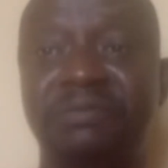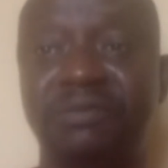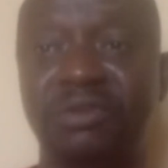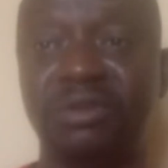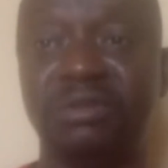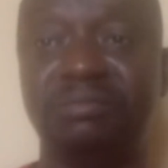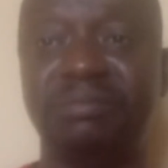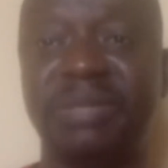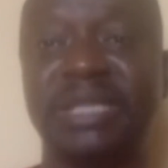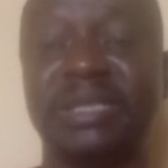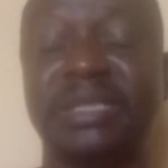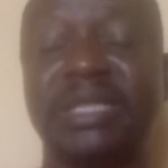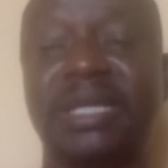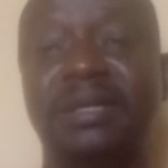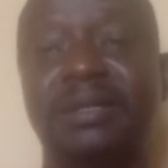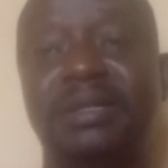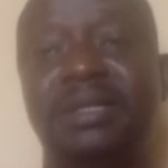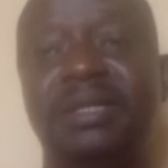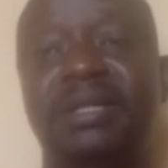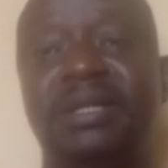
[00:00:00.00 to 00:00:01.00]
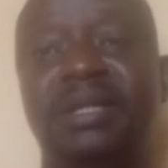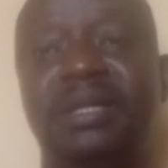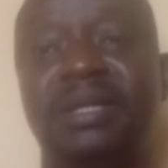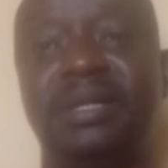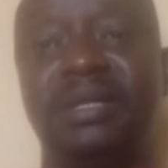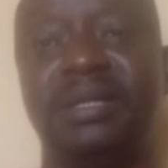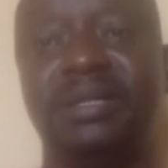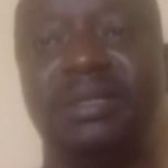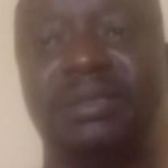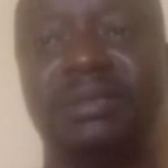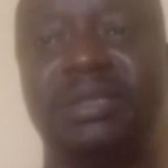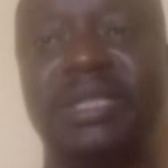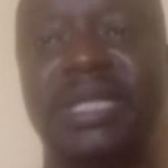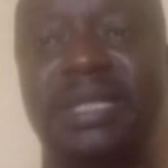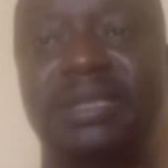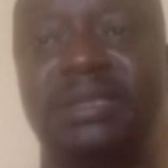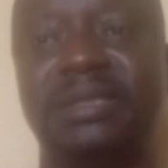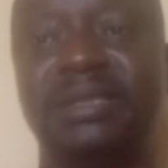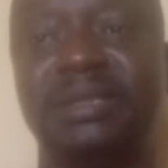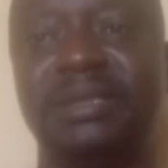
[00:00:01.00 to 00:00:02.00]
not better. So
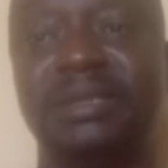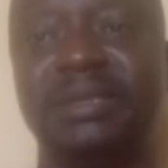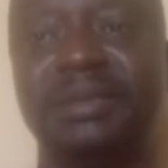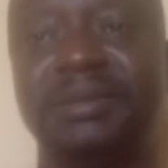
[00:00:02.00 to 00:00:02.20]
that's it.